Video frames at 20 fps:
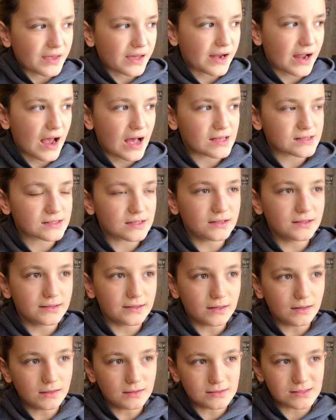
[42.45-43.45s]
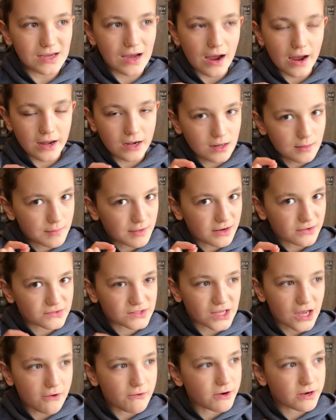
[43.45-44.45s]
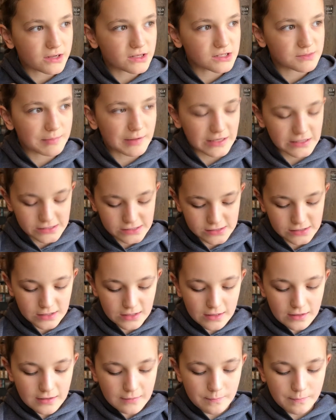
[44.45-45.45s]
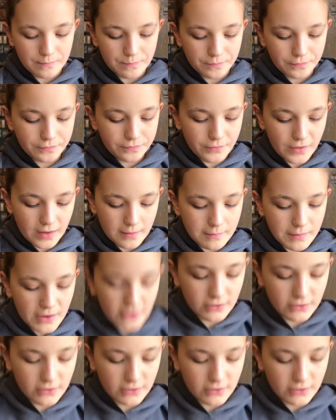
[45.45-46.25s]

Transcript: and it has a little tiny bit of sourness, but it's like